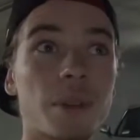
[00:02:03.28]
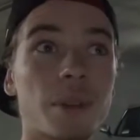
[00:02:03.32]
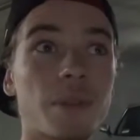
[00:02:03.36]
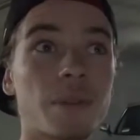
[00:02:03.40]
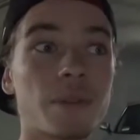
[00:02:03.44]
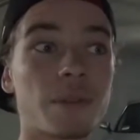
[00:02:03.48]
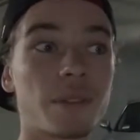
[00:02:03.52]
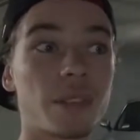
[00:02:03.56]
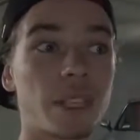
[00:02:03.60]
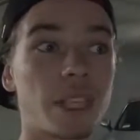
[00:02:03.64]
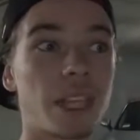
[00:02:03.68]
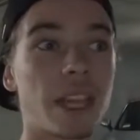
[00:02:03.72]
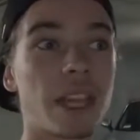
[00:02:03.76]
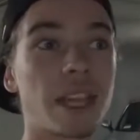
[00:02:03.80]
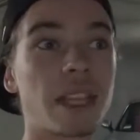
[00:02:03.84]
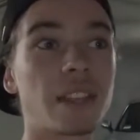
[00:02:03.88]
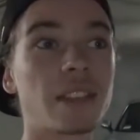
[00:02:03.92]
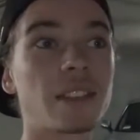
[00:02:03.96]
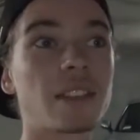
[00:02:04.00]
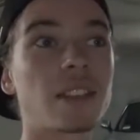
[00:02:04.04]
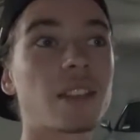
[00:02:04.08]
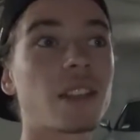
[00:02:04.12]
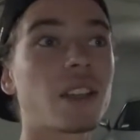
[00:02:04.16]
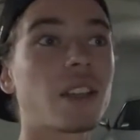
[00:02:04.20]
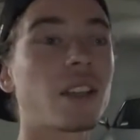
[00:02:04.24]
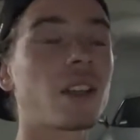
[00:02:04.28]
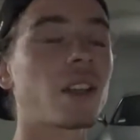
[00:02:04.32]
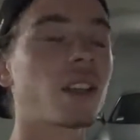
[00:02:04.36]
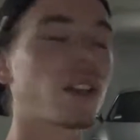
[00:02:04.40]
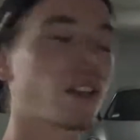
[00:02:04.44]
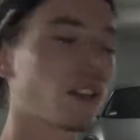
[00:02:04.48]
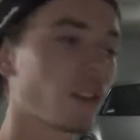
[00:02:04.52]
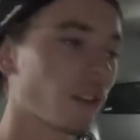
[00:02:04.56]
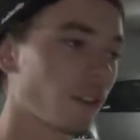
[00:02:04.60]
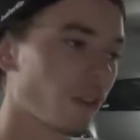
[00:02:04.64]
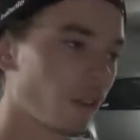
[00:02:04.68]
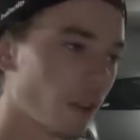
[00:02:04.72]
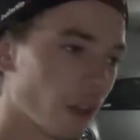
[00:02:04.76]

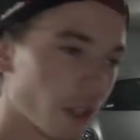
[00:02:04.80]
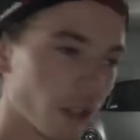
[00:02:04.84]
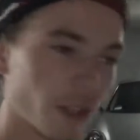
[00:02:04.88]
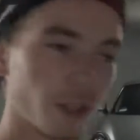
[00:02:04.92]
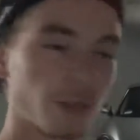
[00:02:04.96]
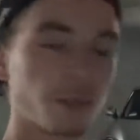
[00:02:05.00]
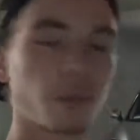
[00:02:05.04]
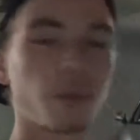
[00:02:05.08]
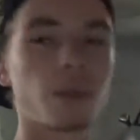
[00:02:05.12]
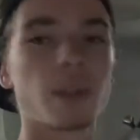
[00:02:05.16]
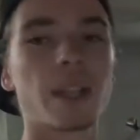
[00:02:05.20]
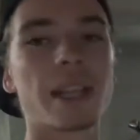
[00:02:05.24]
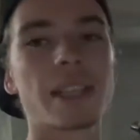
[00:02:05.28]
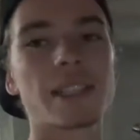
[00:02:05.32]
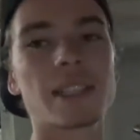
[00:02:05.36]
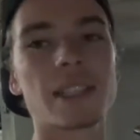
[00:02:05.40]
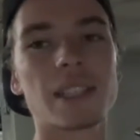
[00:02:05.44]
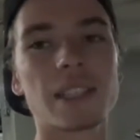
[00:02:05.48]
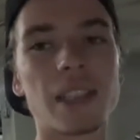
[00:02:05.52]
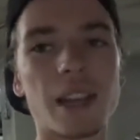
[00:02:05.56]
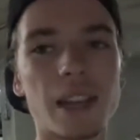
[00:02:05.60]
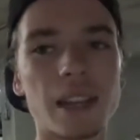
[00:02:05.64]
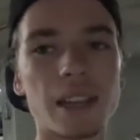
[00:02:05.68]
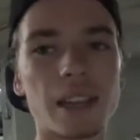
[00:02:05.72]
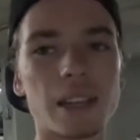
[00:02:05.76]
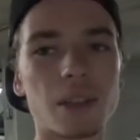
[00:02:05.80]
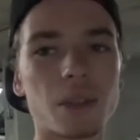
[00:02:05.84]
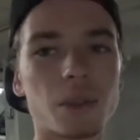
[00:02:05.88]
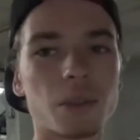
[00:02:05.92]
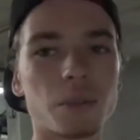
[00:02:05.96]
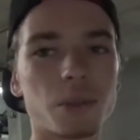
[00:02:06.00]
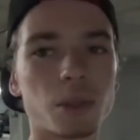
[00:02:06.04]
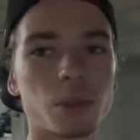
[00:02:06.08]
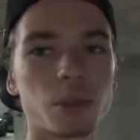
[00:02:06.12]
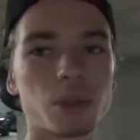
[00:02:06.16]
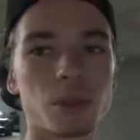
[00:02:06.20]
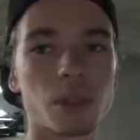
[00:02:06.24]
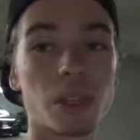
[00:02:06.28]
V8 convertible has a tiny little
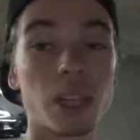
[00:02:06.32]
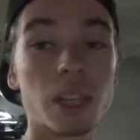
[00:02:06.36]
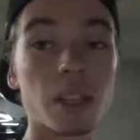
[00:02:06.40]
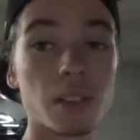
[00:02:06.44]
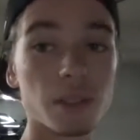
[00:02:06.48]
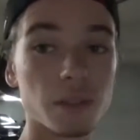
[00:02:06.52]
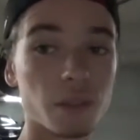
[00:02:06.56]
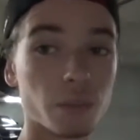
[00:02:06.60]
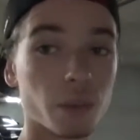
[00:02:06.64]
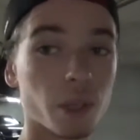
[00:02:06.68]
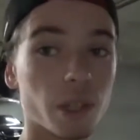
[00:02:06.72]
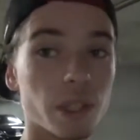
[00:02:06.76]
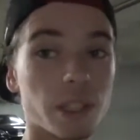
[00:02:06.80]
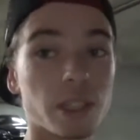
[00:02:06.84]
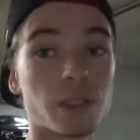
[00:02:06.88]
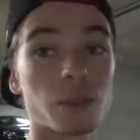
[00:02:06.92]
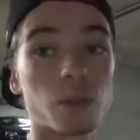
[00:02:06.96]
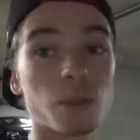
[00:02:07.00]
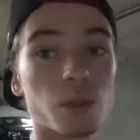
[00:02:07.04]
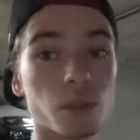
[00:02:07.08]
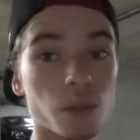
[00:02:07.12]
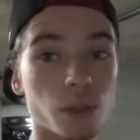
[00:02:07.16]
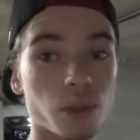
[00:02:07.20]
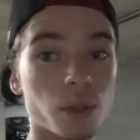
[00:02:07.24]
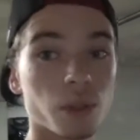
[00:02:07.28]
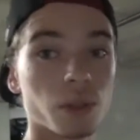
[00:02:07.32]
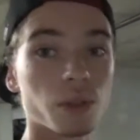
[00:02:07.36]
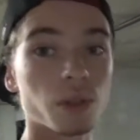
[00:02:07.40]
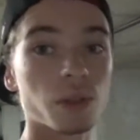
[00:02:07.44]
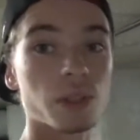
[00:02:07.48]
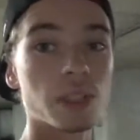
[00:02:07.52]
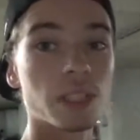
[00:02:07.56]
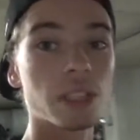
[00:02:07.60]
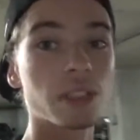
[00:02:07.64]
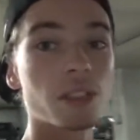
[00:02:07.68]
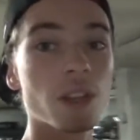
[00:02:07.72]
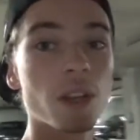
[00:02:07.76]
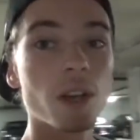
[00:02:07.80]
boot, so that doesn't work, and it's also got two
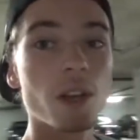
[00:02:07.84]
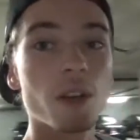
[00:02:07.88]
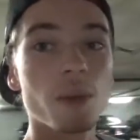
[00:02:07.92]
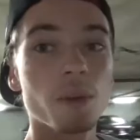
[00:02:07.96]
seats.